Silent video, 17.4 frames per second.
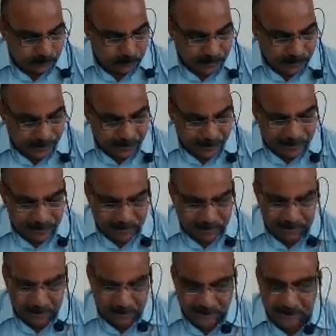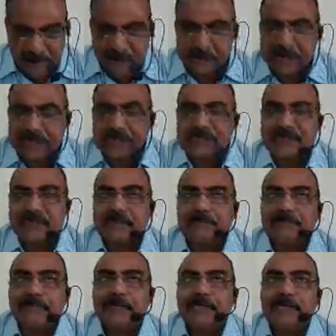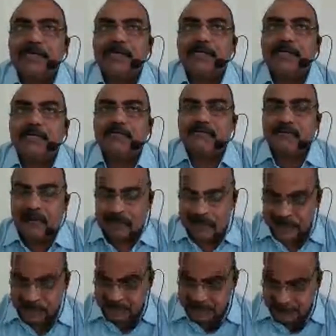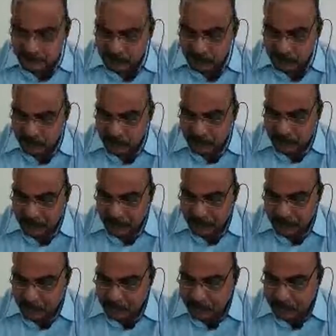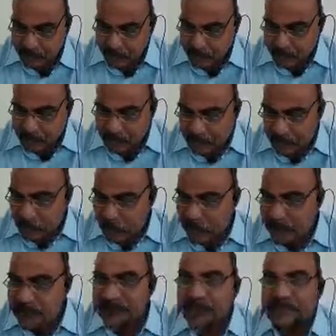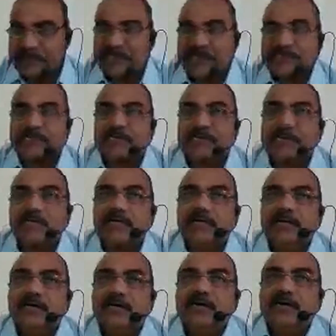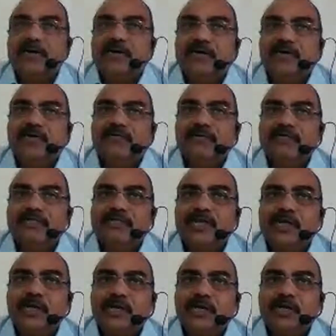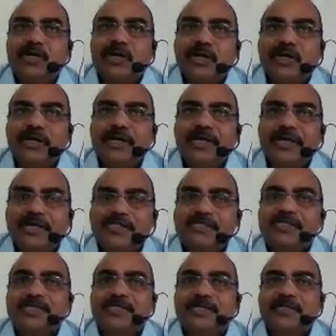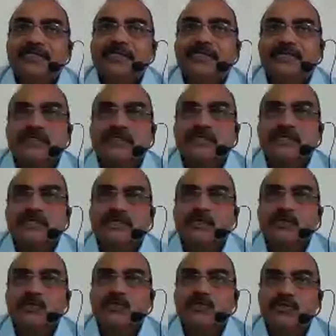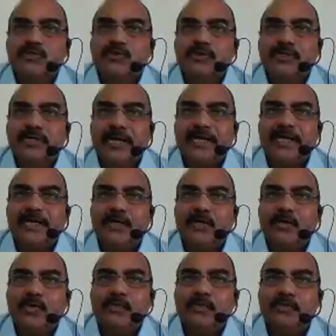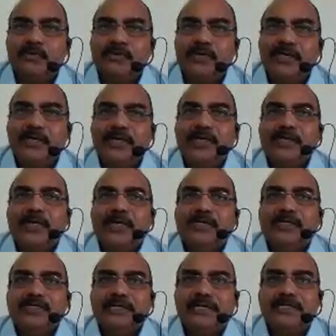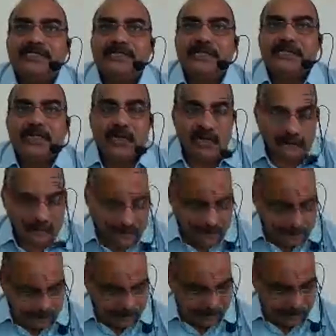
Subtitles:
Hitch is a simple fastening. Now you will learn about claw hitch, etc., which is an hitch used to tie a rope to a stationary object.